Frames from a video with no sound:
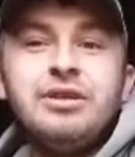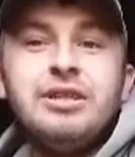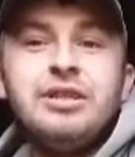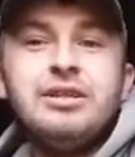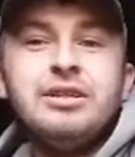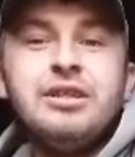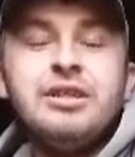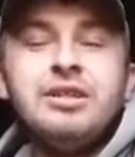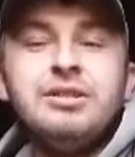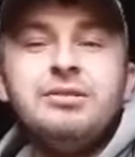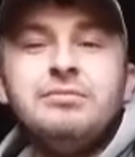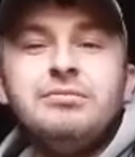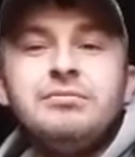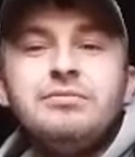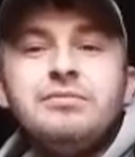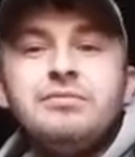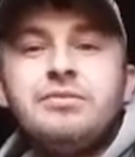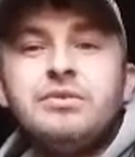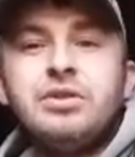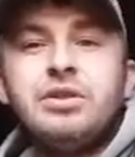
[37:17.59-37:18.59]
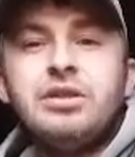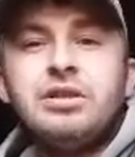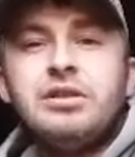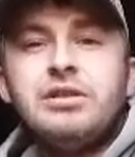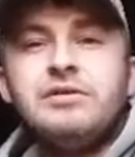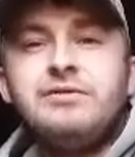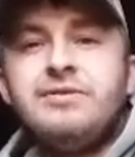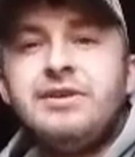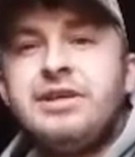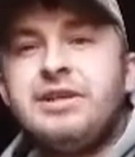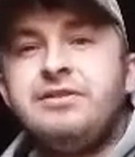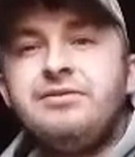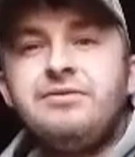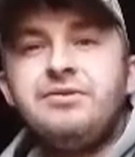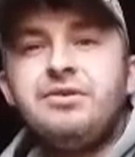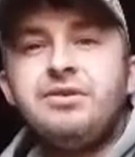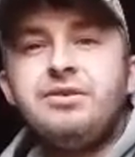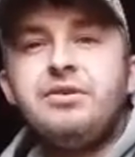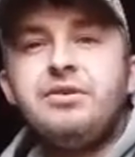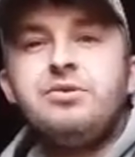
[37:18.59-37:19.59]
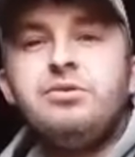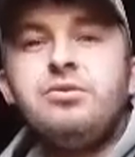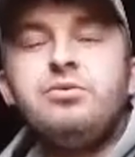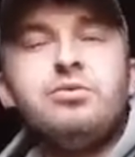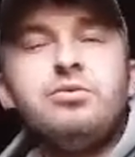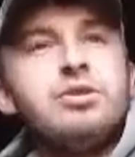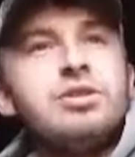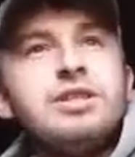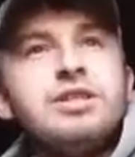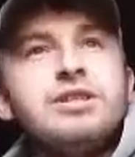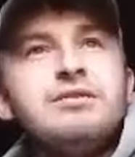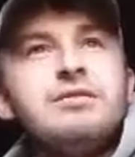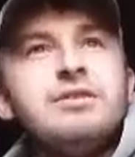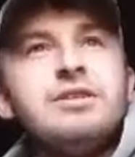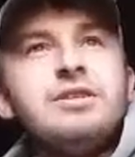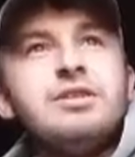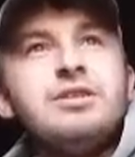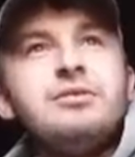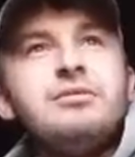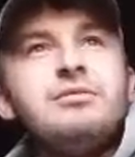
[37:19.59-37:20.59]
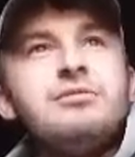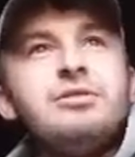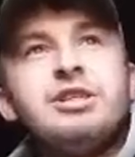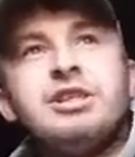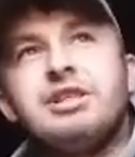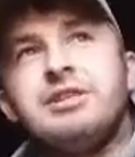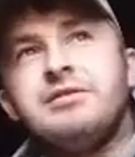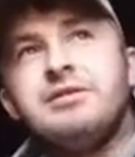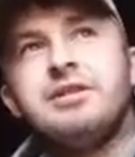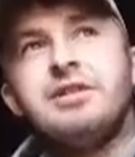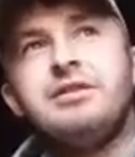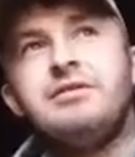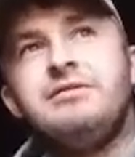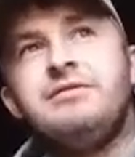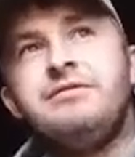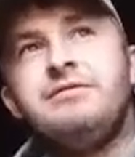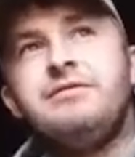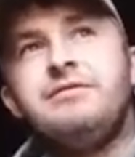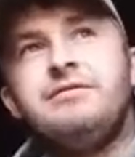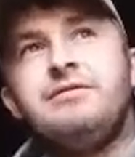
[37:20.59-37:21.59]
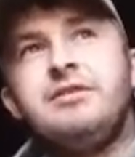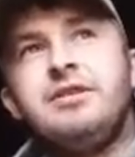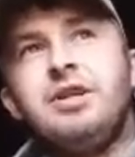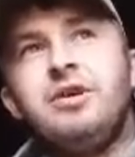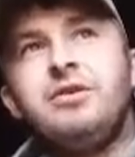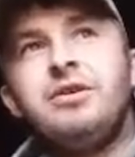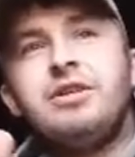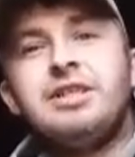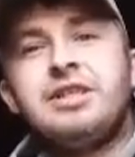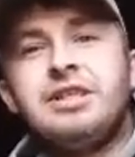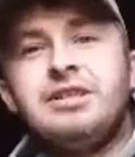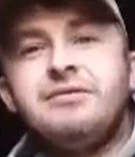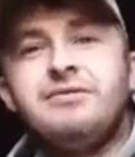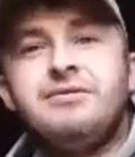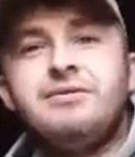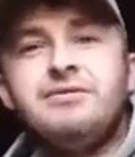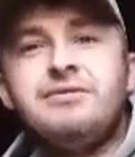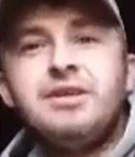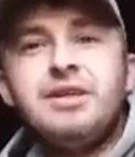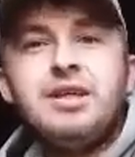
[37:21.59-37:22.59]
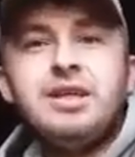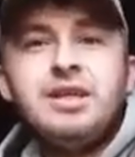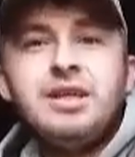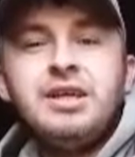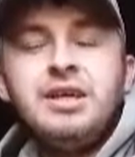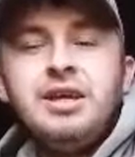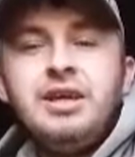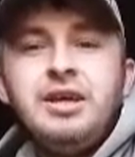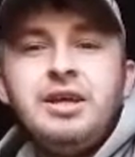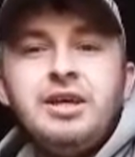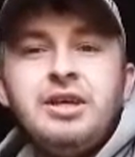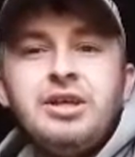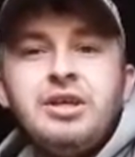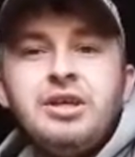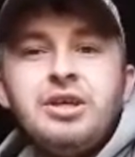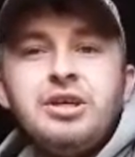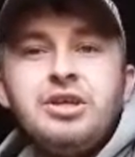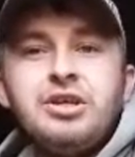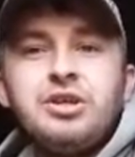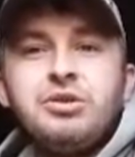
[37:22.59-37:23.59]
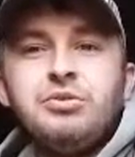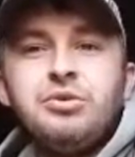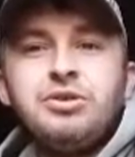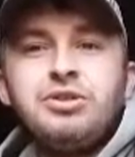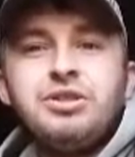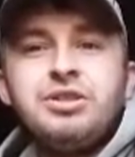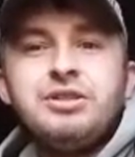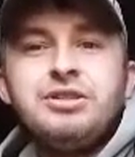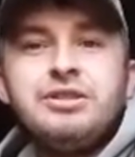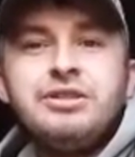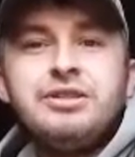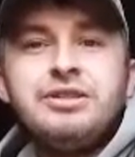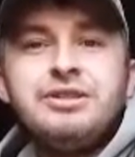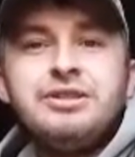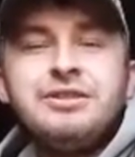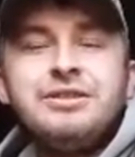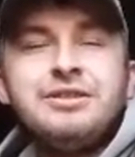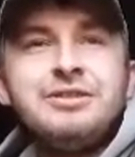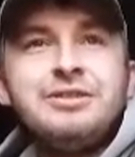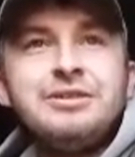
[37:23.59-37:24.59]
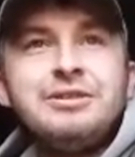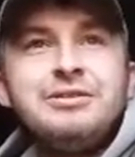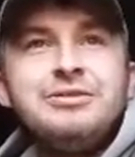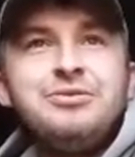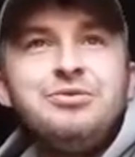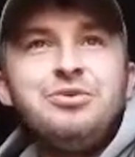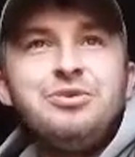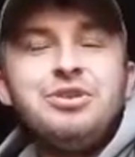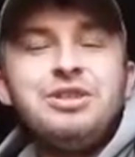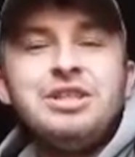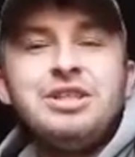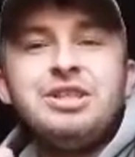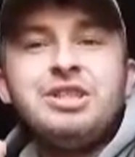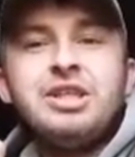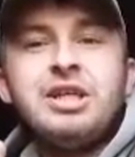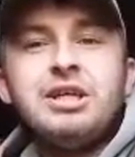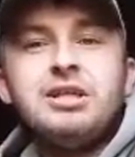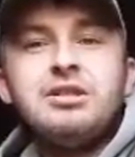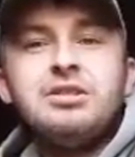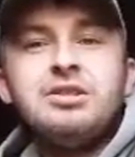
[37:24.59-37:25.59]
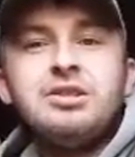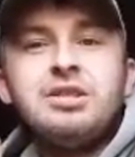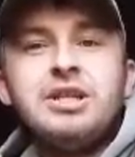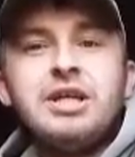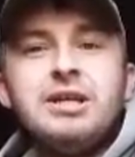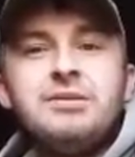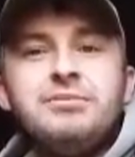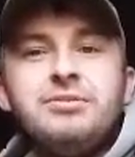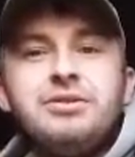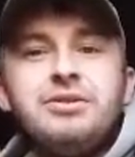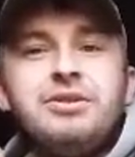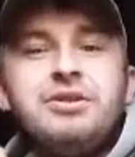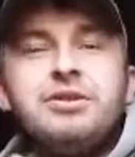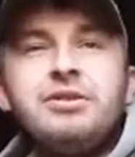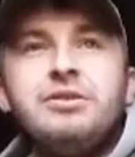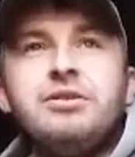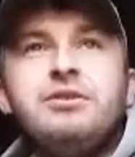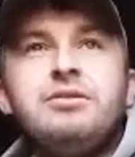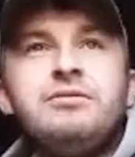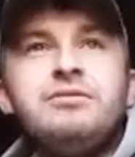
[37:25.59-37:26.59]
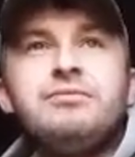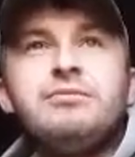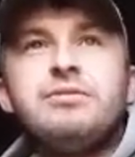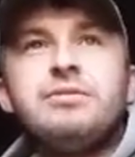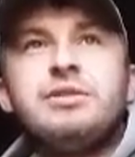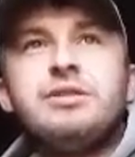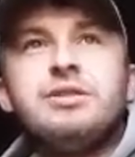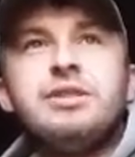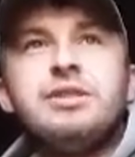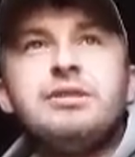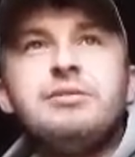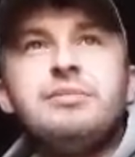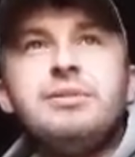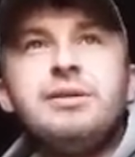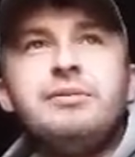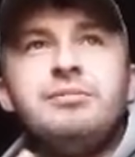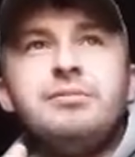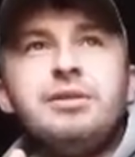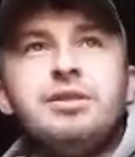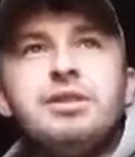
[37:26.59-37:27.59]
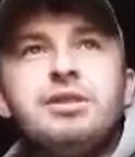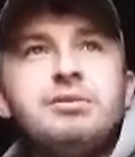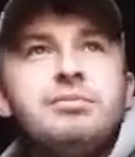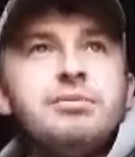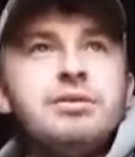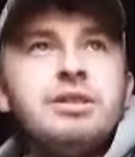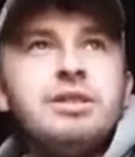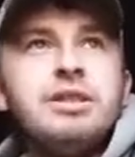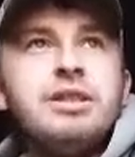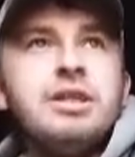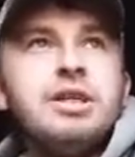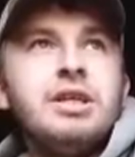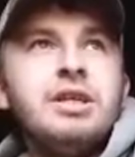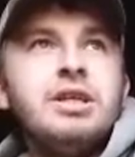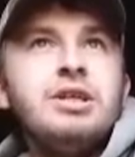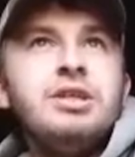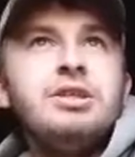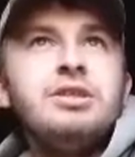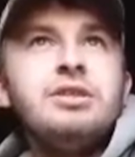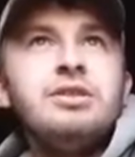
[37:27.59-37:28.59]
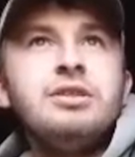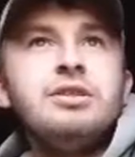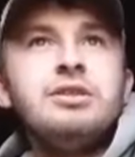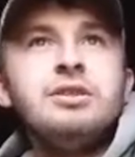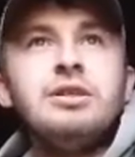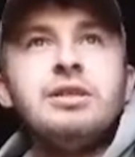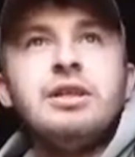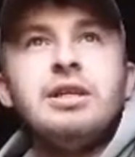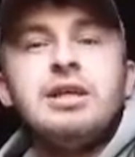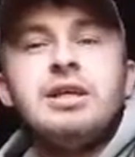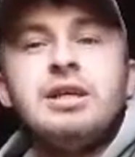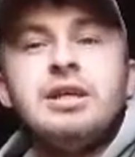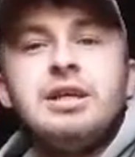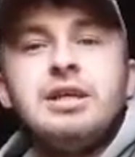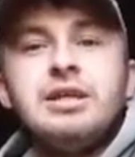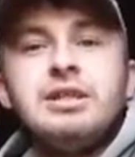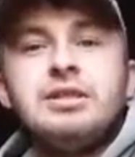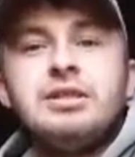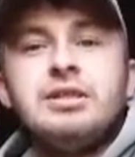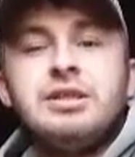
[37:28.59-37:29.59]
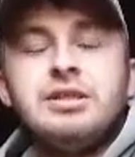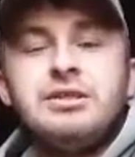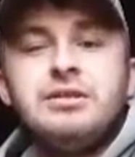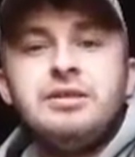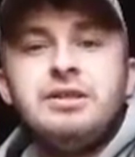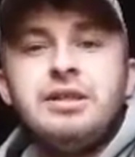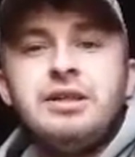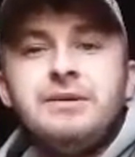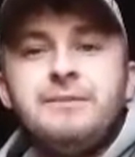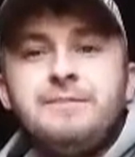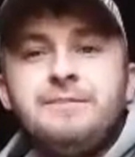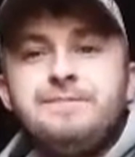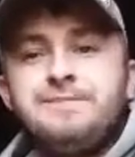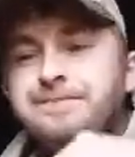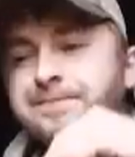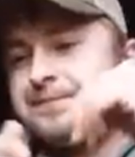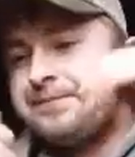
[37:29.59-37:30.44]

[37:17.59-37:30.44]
for it. If any of you like who are watching this video, give us a like if you want this challenge to happen soon, because it'd be much appreciation. So yeah,